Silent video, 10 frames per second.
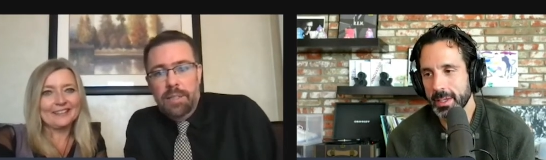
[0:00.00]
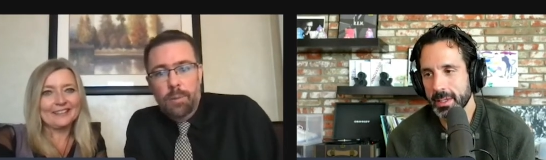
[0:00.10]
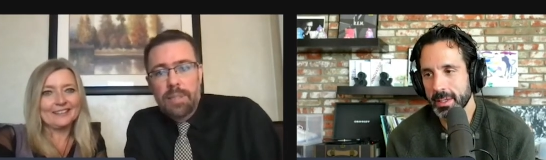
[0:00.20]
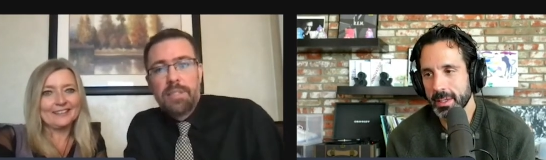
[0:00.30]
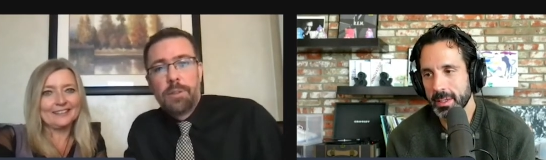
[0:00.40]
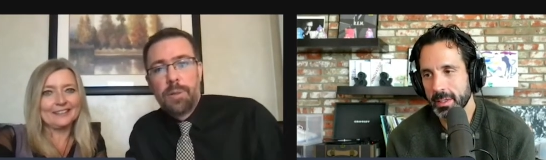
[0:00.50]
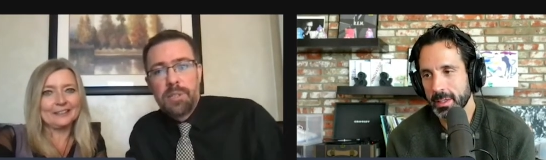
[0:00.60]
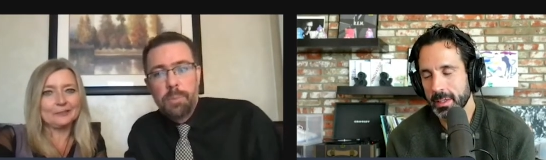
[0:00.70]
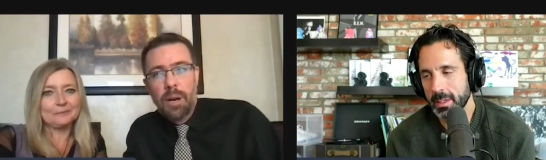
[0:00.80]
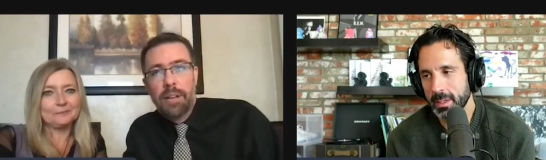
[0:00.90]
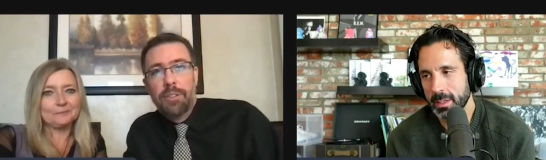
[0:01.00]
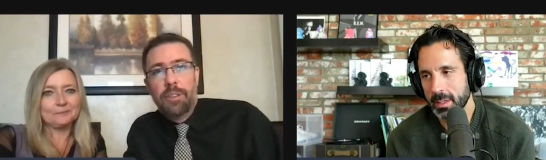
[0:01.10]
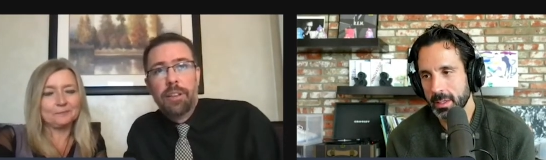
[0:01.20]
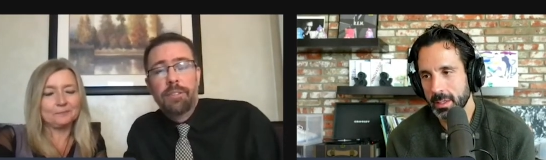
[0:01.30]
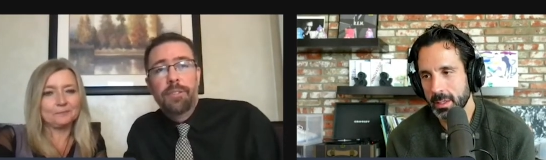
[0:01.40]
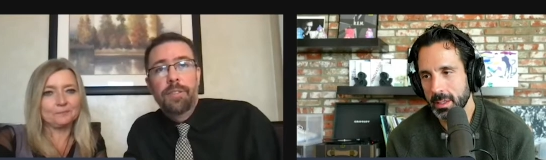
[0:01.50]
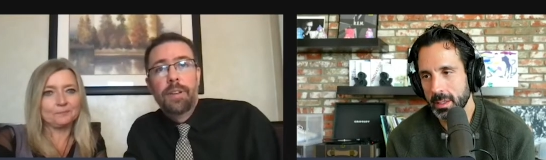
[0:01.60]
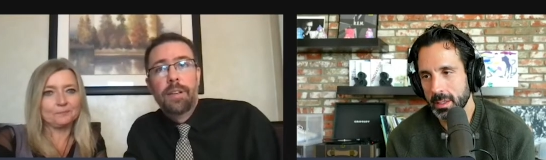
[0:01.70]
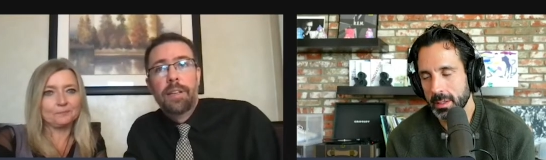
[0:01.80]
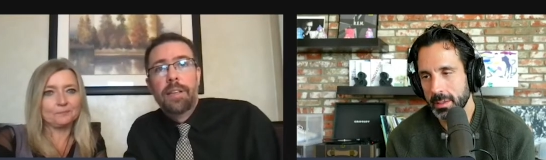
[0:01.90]
Speaker 1: What's the response? And if
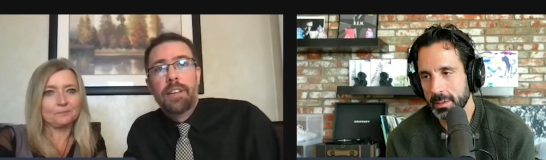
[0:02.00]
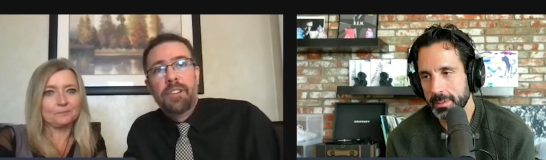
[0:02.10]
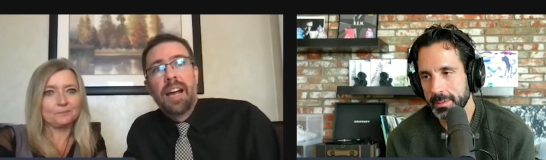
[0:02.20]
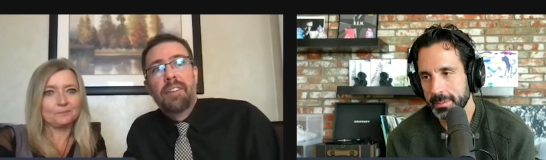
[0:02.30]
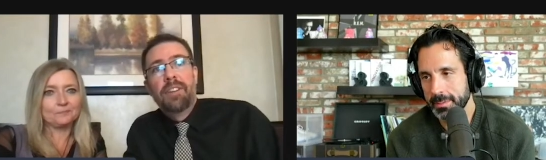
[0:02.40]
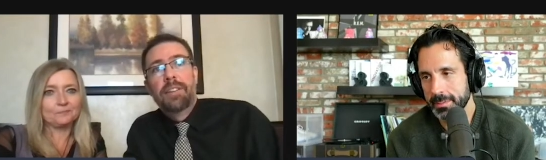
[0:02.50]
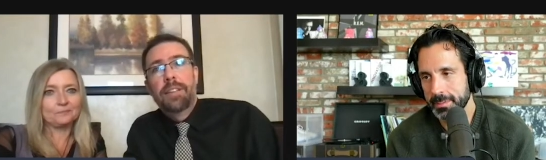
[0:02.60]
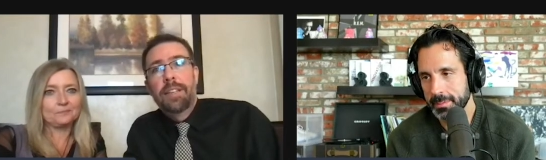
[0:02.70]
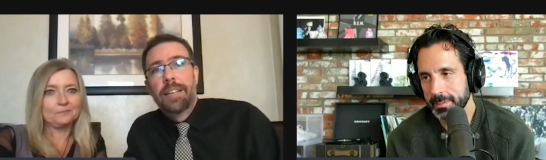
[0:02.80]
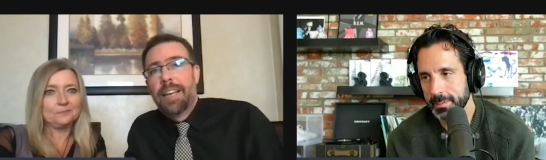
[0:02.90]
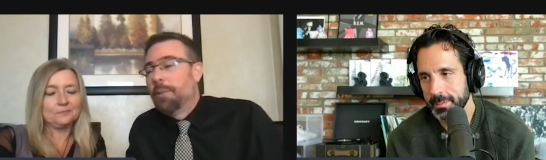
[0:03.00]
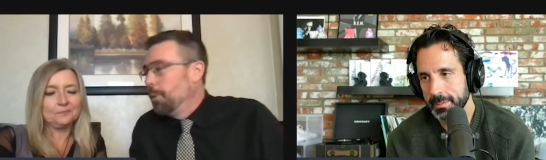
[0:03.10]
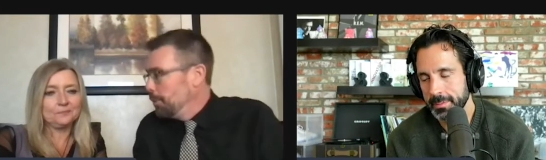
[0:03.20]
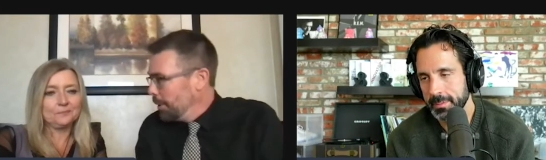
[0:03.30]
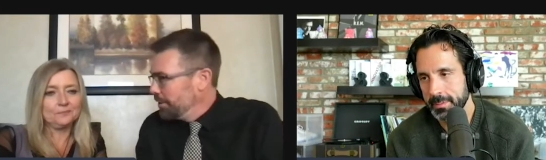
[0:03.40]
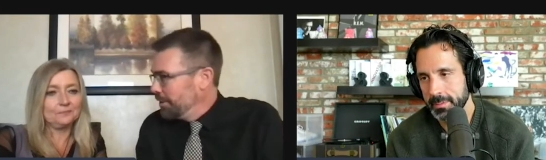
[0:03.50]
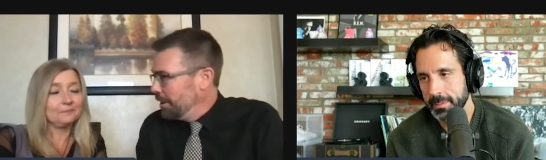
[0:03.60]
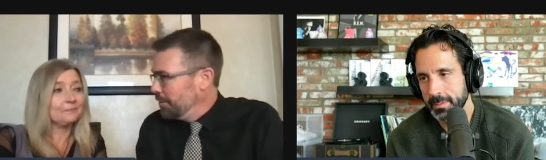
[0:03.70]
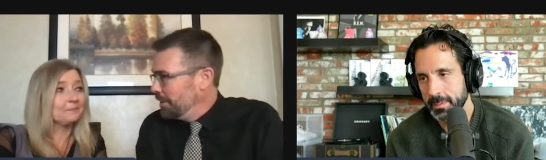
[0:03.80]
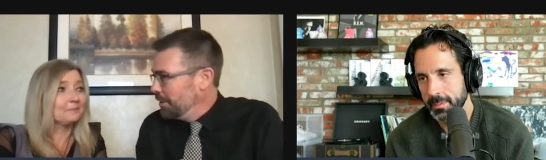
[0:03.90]
if you haven't, and again, we worked
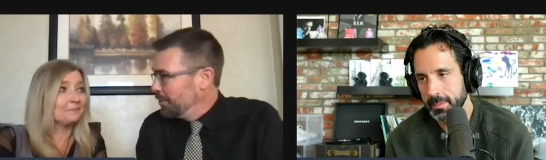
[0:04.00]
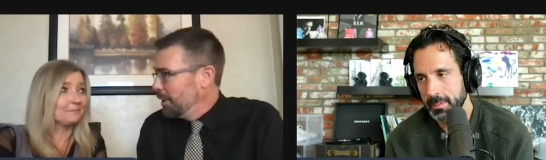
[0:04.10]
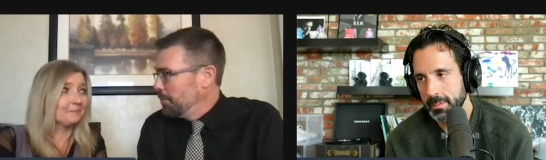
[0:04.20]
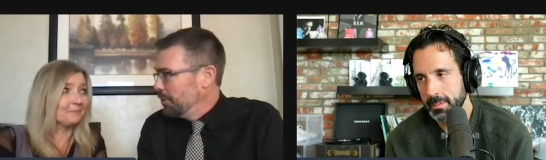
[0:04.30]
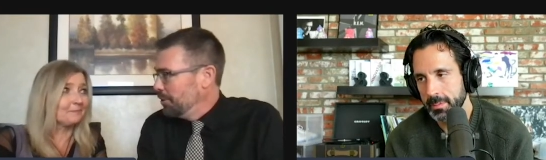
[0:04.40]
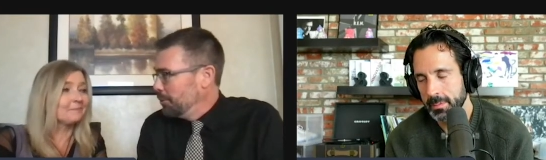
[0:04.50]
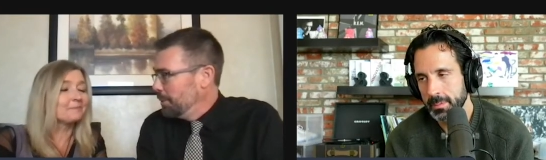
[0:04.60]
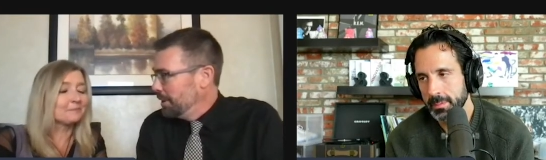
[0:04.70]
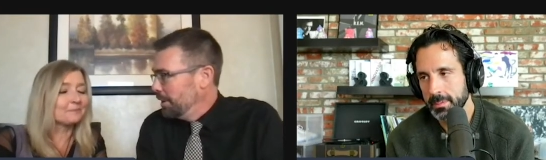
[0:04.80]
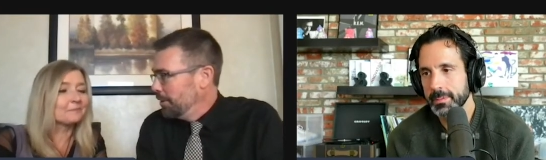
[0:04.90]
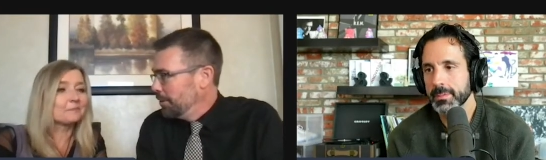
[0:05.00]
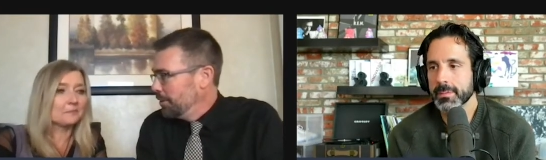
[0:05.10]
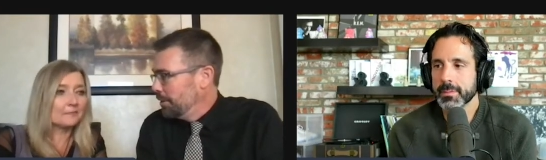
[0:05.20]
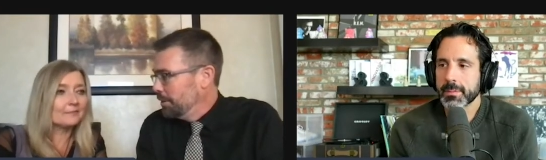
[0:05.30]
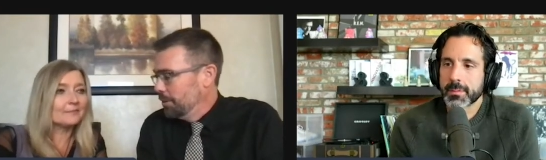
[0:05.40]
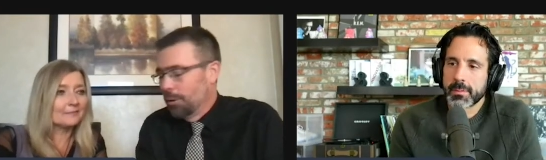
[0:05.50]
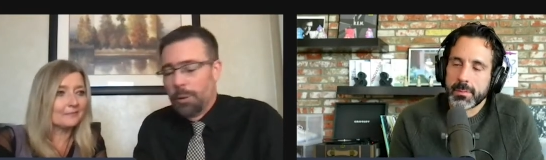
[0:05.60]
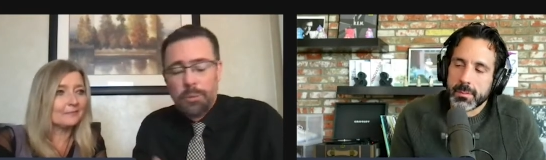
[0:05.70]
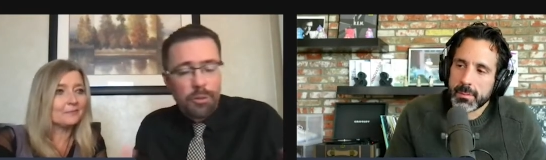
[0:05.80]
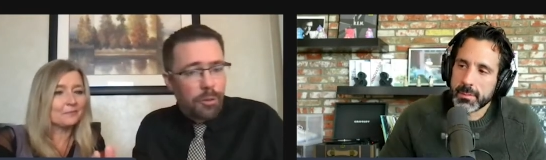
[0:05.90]
off the assumptions because
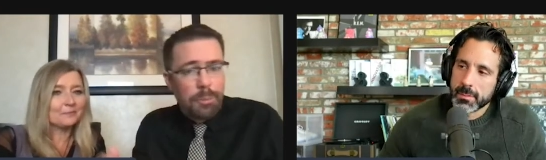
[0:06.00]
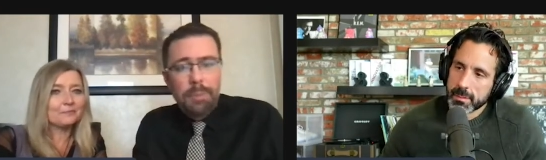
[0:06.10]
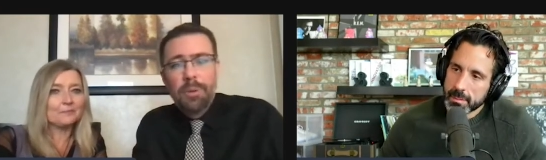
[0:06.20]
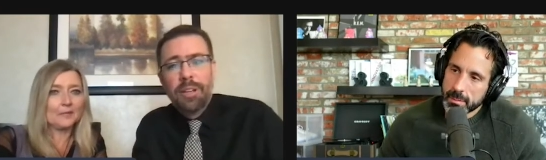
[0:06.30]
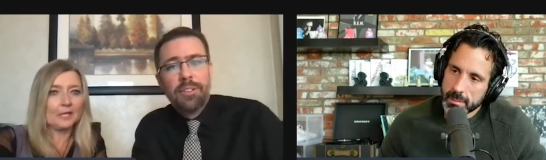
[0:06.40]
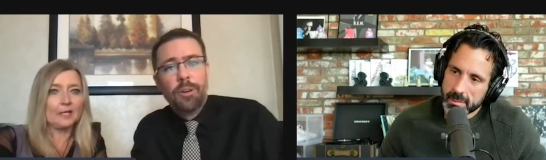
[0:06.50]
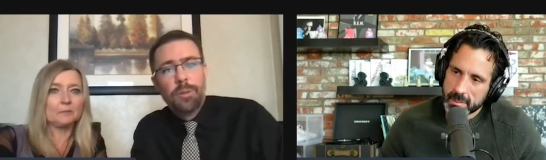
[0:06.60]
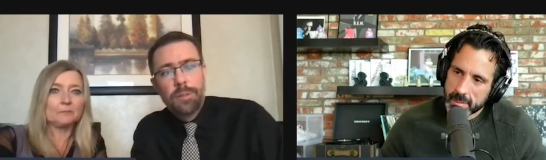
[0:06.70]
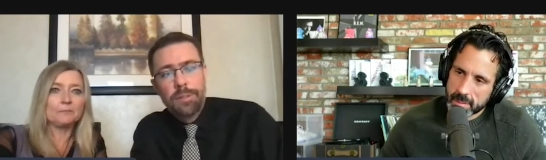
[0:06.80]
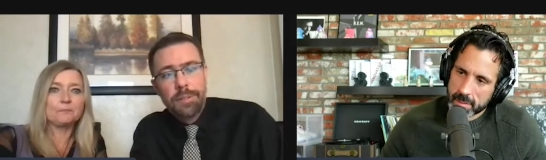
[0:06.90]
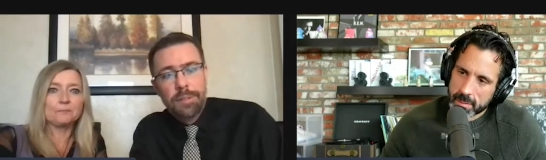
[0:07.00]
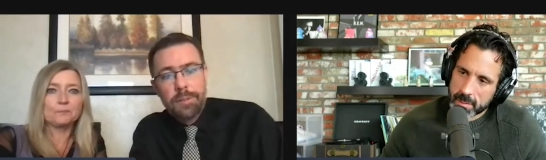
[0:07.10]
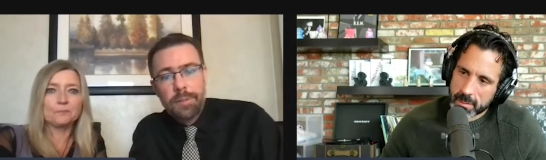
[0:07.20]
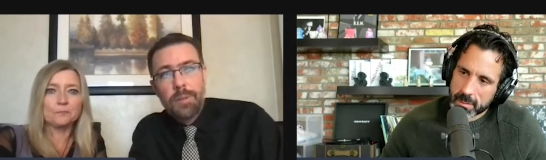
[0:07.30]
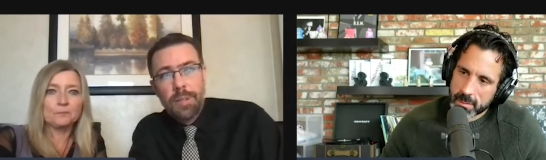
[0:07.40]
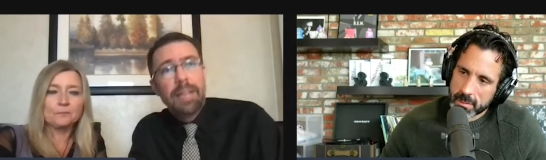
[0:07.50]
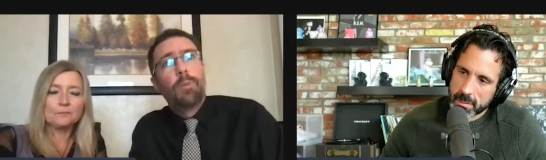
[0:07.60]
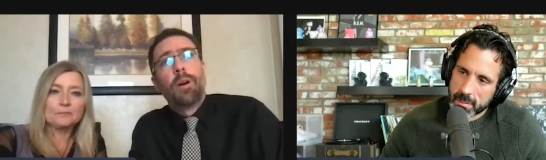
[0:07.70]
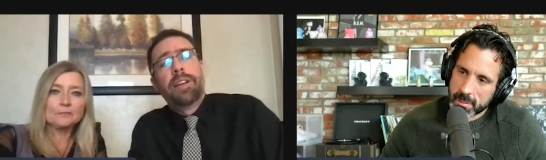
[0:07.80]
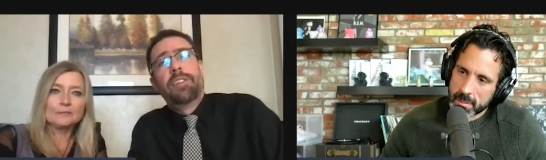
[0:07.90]
norms are for people that yeah. don't like
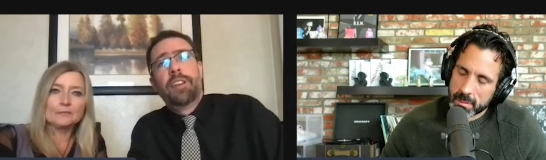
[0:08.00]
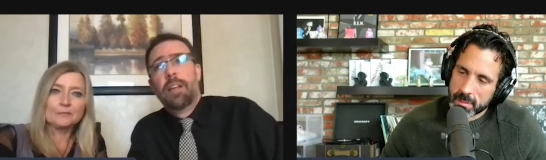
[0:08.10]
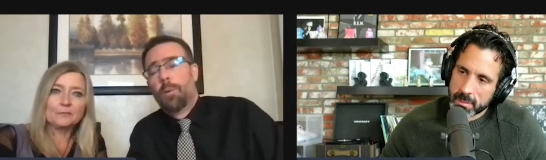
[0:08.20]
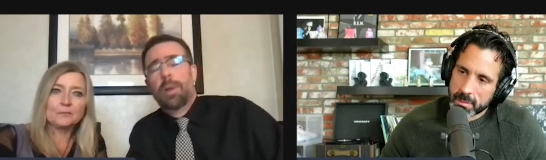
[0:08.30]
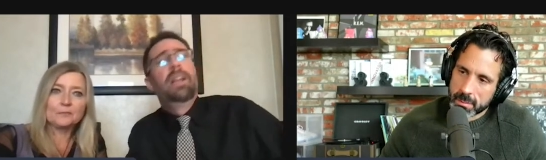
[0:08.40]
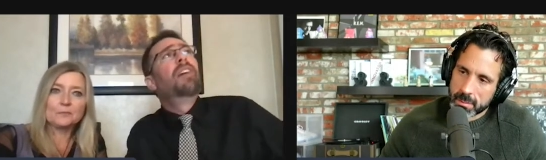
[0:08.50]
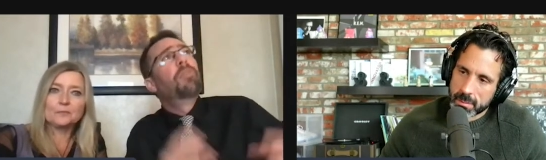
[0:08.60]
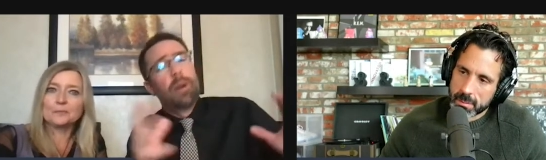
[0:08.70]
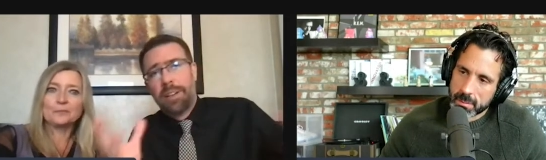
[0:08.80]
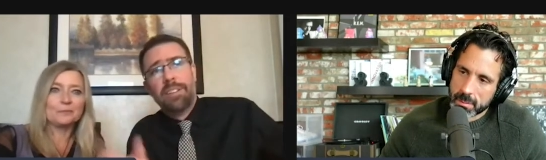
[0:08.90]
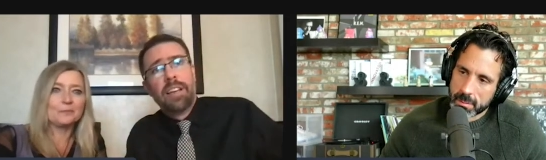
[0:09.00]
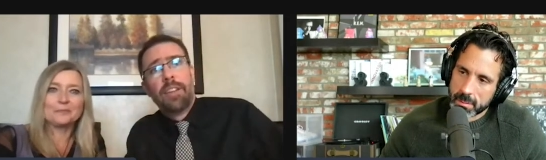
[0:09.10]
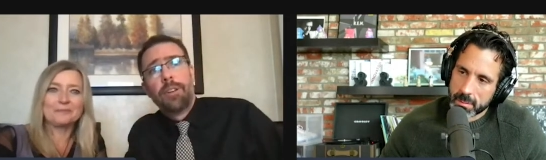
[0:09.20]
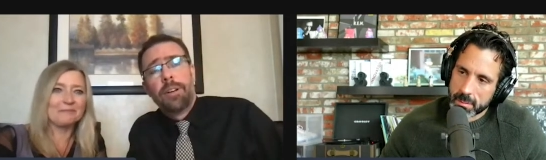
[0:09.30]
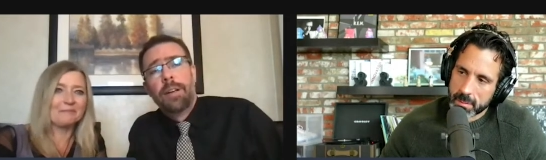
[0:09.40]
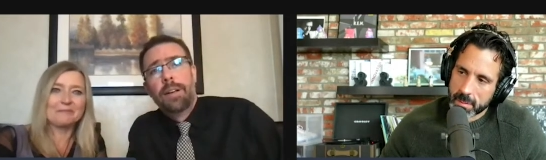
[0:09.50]
working together. We love working together.